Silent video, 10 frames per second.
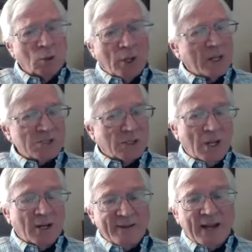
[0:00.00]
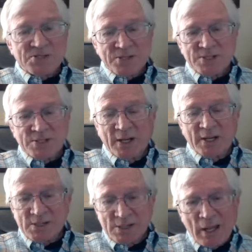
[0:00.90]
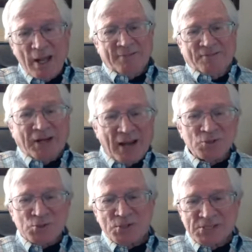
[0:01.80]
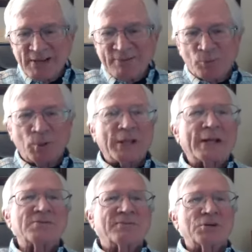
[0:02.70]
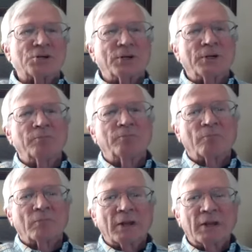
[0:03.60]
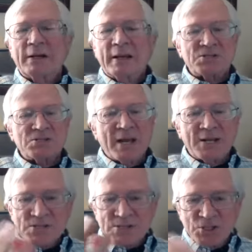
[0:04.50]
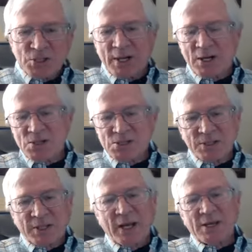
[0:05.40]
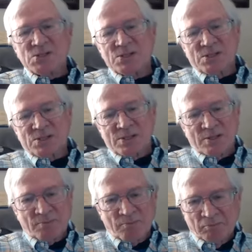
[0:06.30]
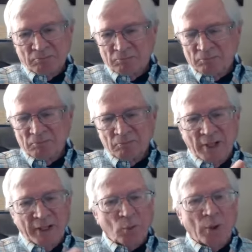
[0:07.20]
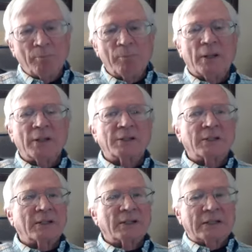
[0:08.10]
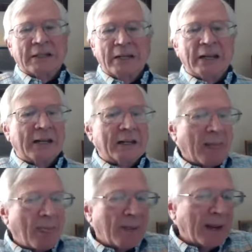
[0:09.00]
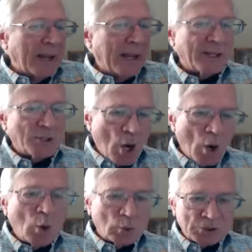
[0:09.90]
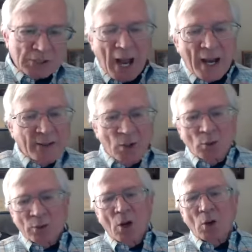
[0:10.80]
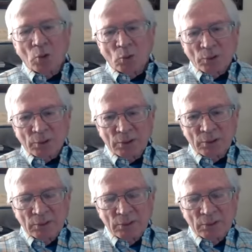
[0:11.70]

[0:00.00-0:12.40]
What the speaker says: has a lot of assets. It has a lot of accounts receivable, that's for sure. And it has desks and chairs and cases and equipment, and it owns. I don't own